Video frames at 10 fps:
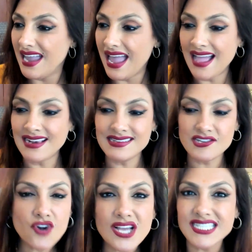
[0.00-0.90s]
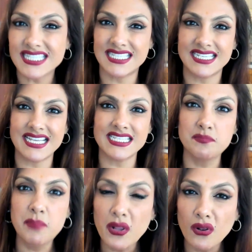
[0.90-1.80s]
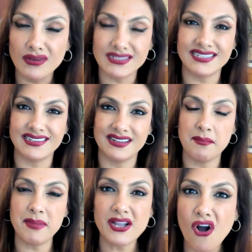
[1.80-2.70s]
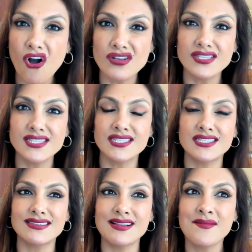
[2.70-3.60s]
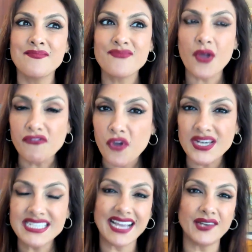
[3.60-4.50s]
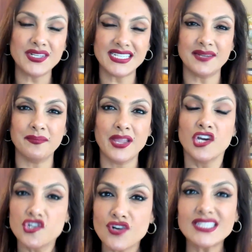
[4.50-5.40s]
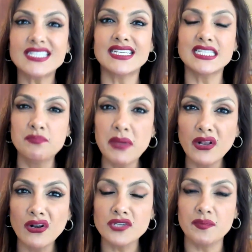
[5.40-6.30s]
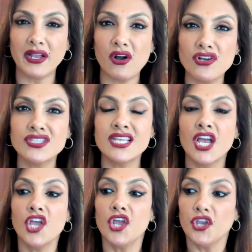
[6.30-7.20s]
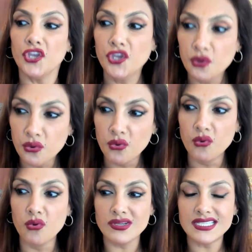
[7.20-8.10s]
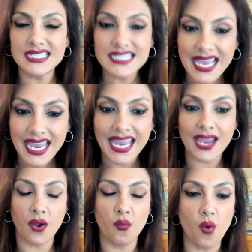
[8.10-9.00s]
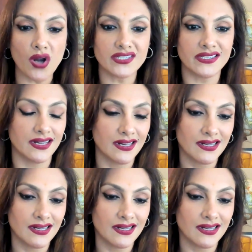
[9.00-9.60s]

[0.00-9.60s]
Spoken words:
and trust is built because of your integrity. Trust is built because you say what